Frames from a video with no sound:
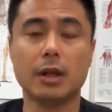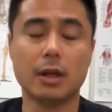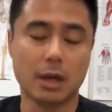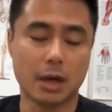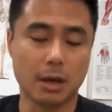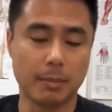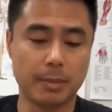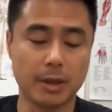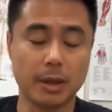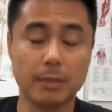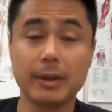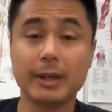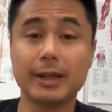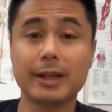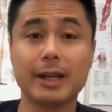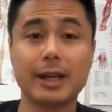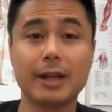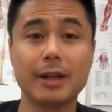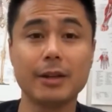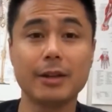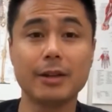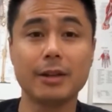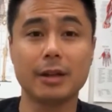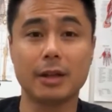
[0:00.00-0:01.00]
our public
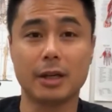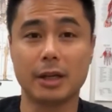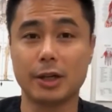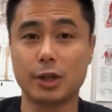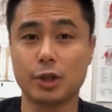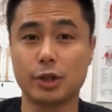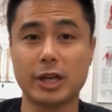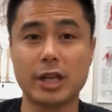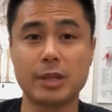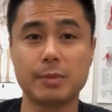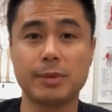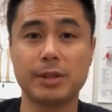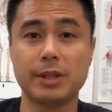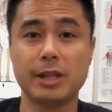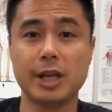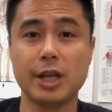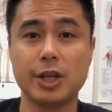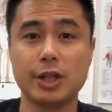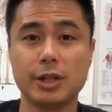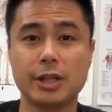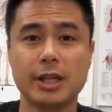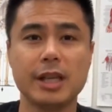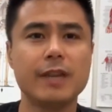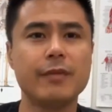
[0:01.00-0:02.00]
health, our
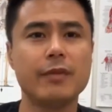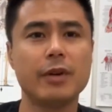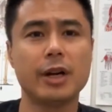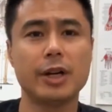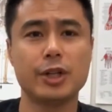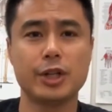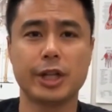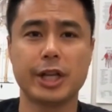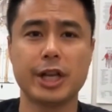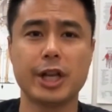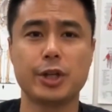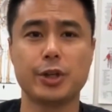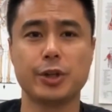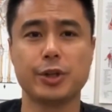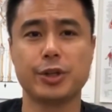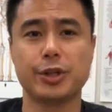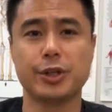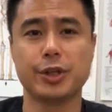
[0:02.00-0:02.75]
transportation, even our educational